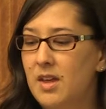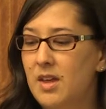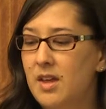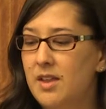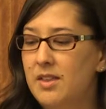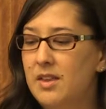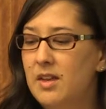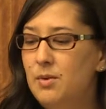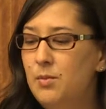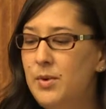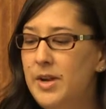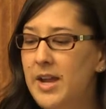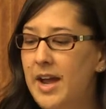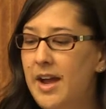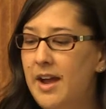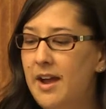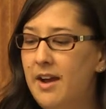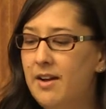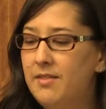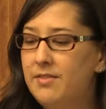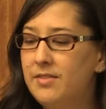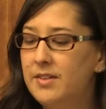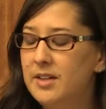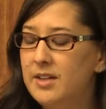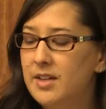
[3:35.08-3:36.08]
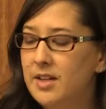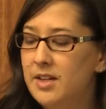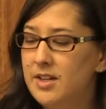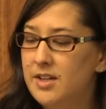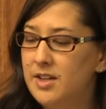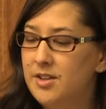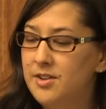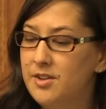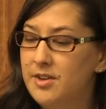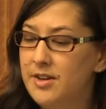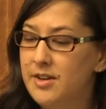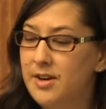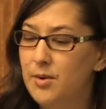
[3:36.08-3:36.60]
Then we have
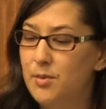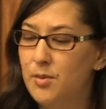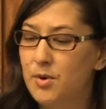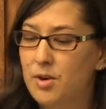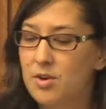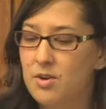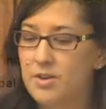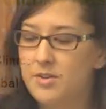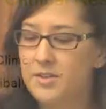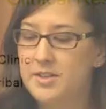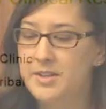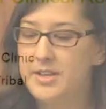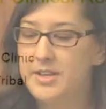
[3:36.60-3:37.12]
another network called the